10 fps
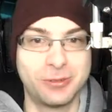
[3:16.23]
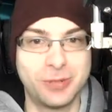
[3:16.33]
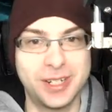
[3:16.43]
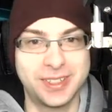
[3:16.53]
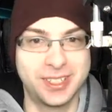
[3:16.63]

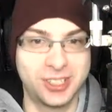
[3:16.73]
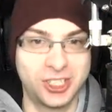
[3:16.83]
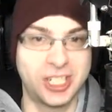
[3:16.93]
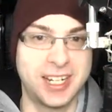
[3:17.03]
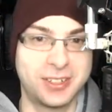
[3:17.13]
what this
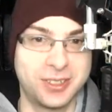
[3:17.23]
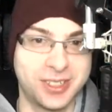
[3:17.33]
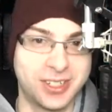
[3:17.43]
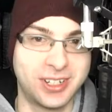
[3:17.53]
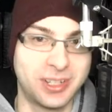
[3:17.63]
channel
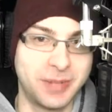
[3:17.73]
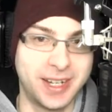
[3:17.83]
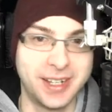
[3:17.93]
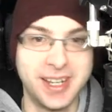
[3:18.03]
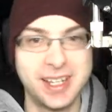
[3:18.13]
is all
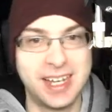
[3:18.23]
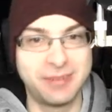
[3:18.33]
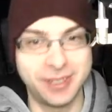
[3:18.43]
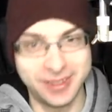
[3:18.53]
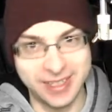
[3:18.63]
about
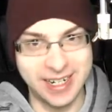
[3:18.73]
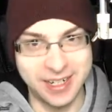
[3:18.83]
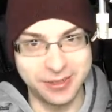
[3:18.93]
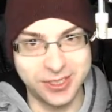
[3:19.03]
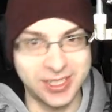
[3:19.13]
having
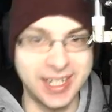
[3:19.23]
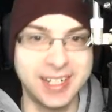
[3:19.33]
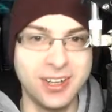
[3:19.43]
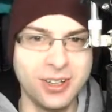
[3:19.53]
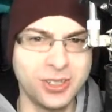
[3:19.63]
laughs
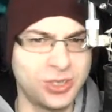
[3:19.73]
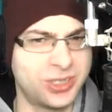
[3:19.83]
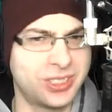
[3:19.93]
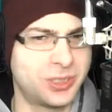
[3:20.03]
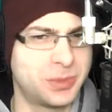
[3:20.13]
and also
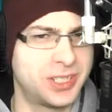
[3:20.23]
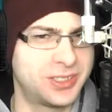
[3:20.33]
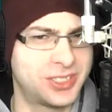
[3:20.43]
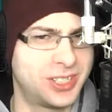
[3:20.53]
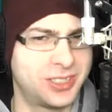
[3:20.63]
a little bit
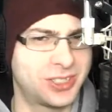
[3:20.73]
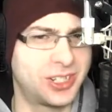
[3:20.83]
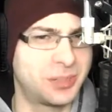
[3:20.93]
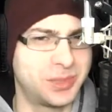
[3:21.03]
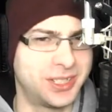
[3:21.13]
of serious
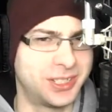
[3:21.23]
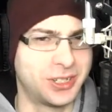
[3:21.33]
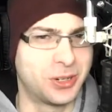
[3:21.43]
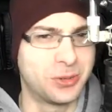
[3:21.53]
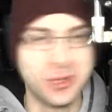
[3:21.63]
RP, you
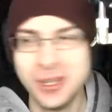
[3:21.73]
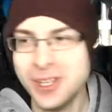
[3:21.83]
know.